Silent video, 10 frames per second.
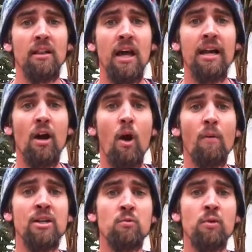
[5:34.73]
Like
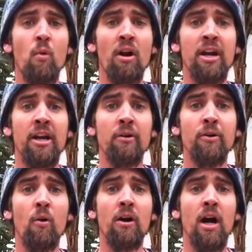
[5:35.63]
always, we want to hear
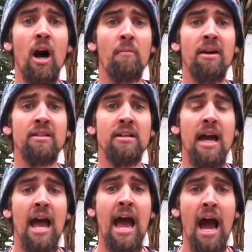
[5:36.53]
your comments.
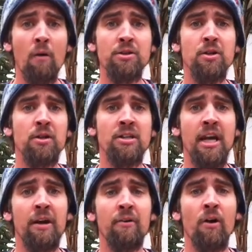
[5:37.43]
How is your
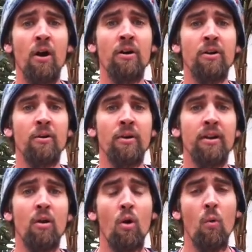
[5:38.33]
container garden doing?
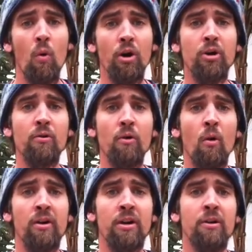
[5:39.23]
What are you
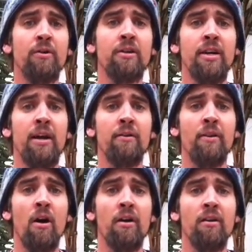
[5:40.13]
growing in your container
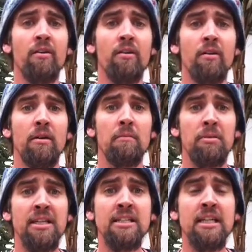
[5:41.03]
garden?
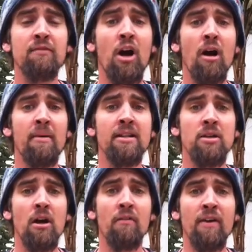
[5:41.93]
Please leave comments
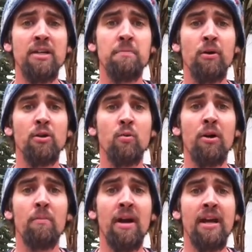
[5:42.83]
on our Facebook or
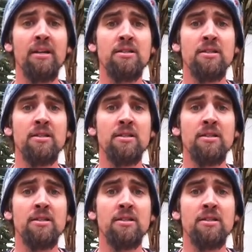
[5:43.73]
Twitter page.